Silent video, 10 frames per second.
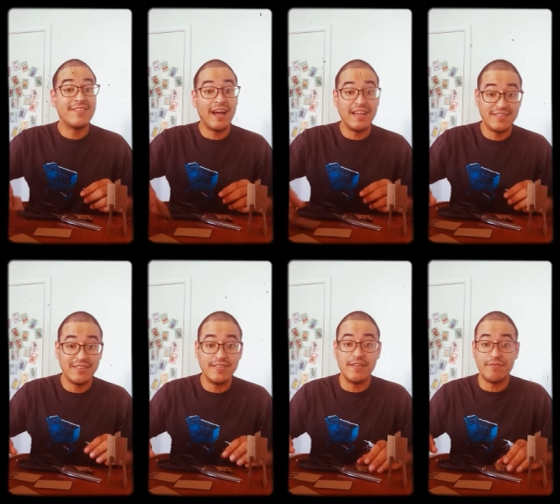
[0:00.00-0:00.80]

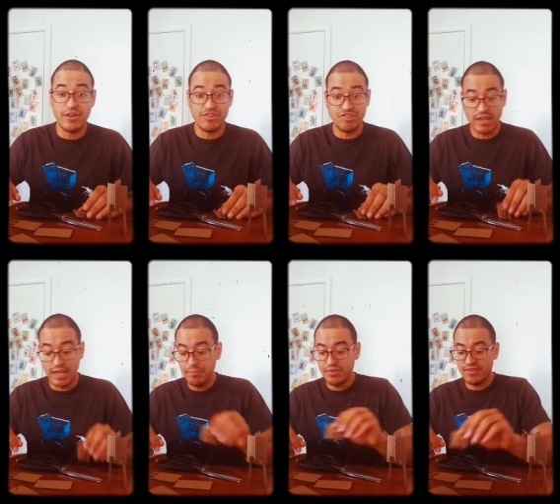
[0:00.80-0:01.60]
sizes, different
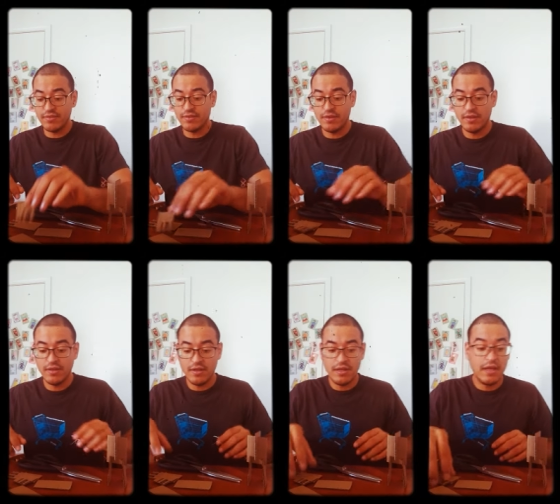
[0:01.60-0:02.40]
shapes.
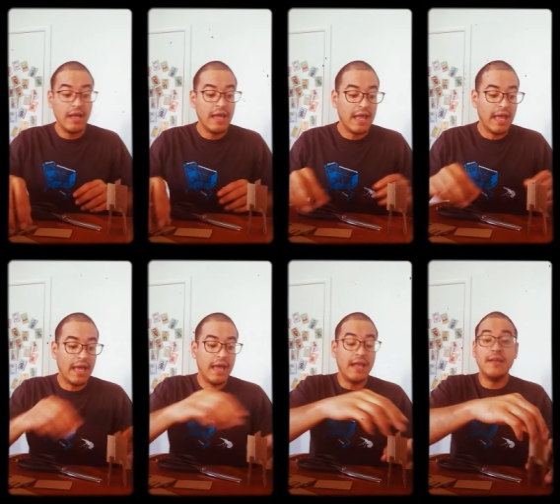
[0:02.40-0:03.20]

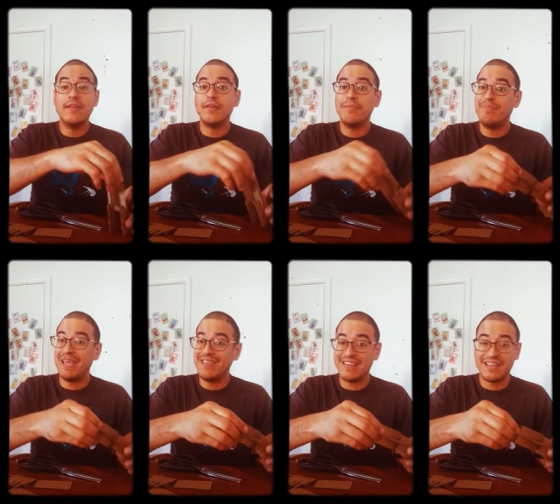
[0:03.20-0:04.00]
And
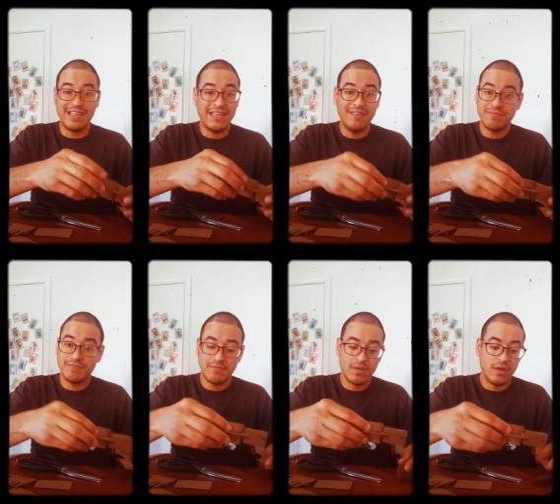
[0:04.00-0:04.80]
basically,
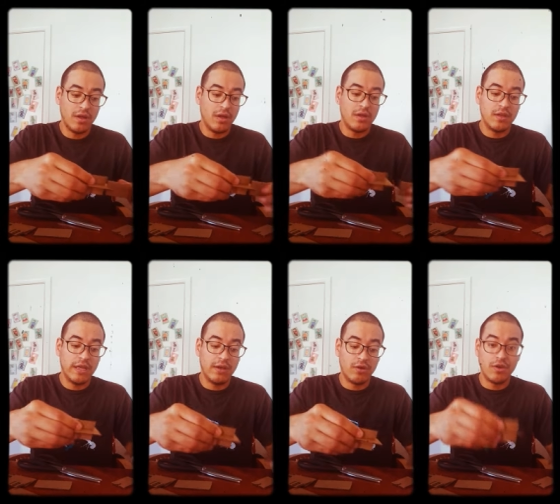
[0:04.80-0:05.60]

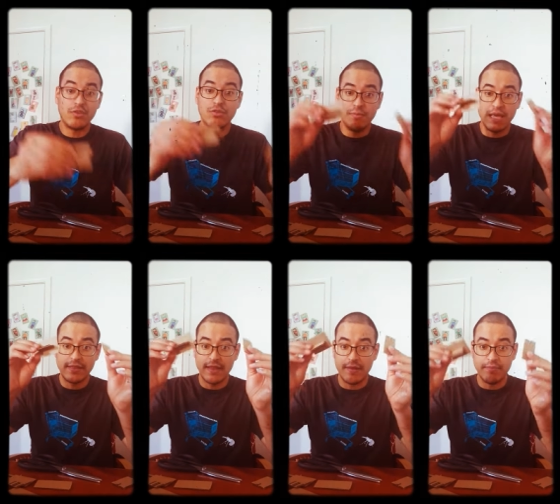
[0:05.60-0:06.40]
in order to
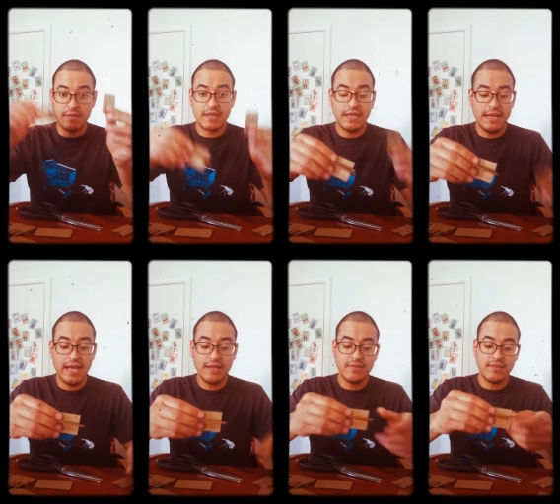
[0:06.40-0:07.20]
make them
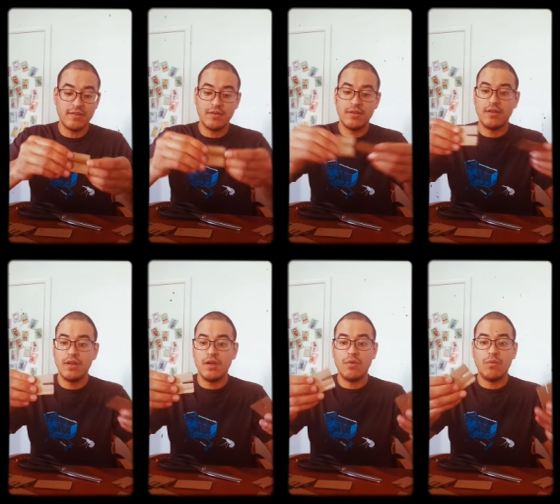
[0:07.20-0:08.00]
connect,
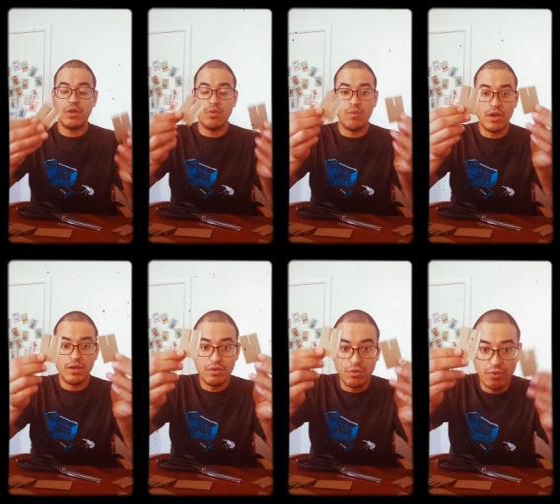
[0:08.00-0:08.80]
what you want
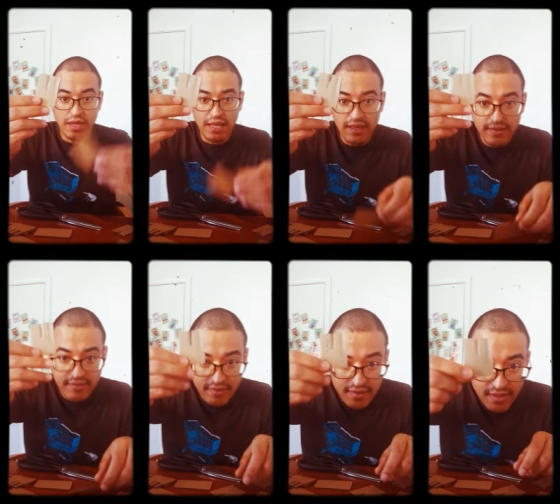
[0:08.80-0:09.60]
to do
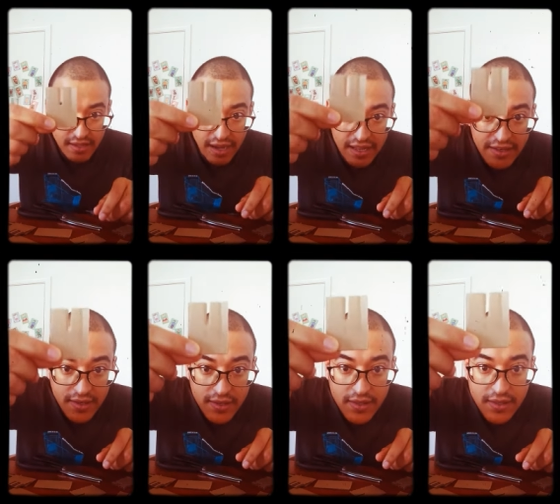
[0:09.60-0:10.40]
is
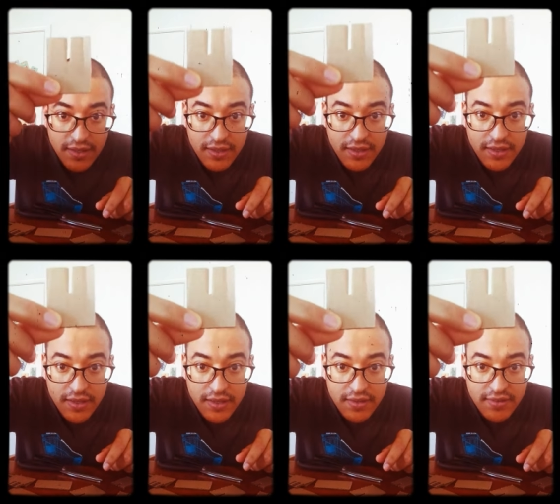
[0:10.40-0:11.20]
cut
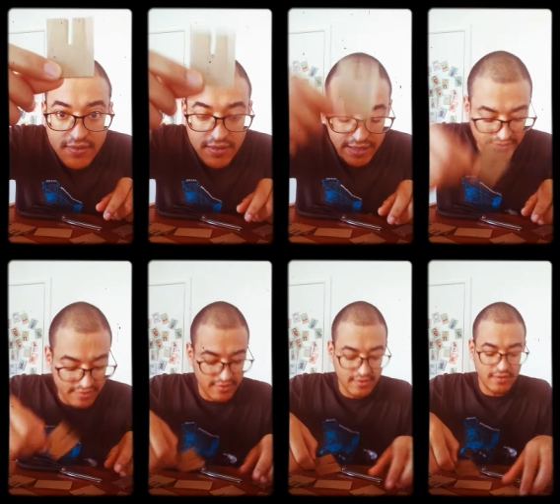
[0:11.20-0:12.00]

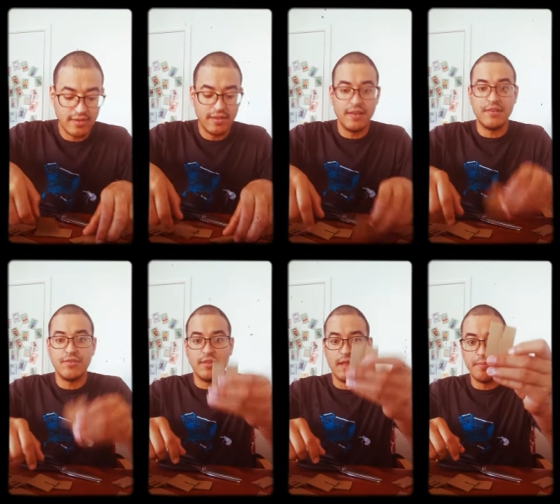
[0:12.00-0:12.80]
slits
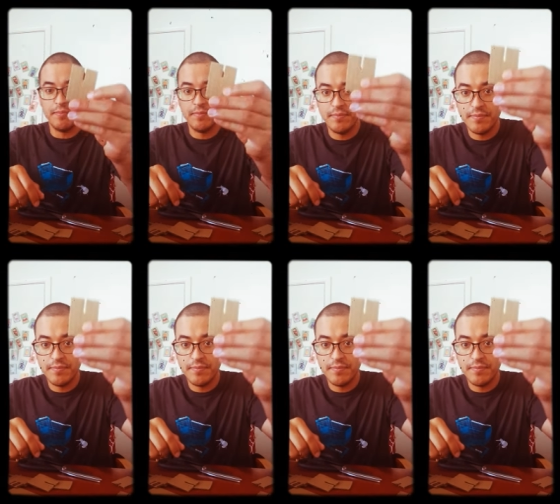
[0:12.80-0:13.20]
into them.